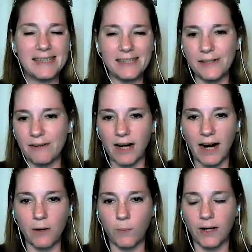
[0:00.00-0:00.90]
still never
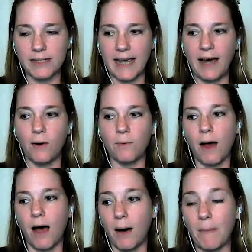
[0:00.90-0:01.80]
kind of worked out.
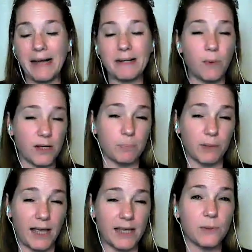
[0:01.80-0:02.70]
Um, I was
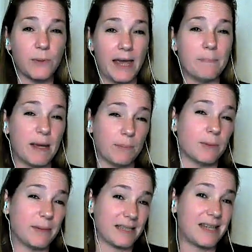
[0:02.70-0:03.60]
blessed to, again, be able to
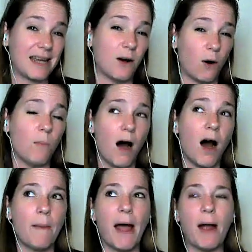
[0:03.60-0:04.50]
be a stay-at-home
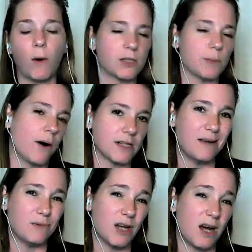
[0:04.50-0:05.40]
mom. I worked a
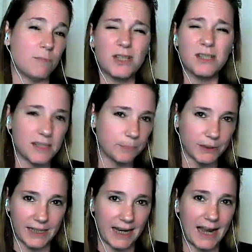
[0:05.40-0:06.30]
part-time job just simply
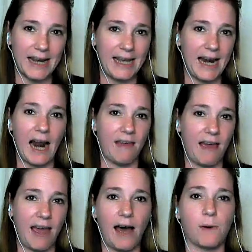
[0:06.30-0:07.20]
to kind of get out of the
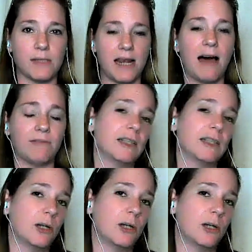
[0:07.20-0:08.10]
house and have a little
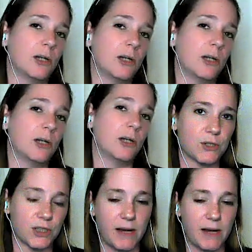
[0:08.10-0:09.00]
bit of extra spending
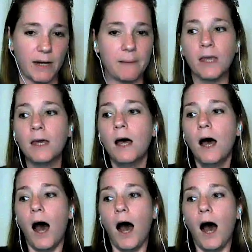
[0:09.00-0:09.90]

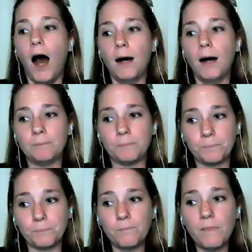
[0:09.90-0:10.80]
money. Um,
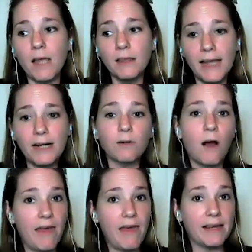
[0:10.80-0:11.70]
later
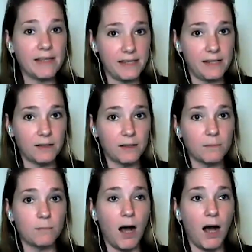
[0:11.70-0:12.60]
on that year,
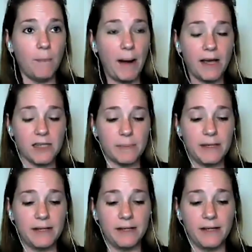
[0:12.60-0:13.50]
uh, my
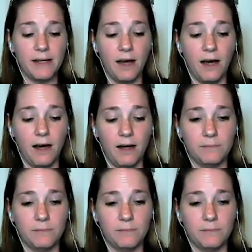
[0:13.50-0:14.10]
husband uh,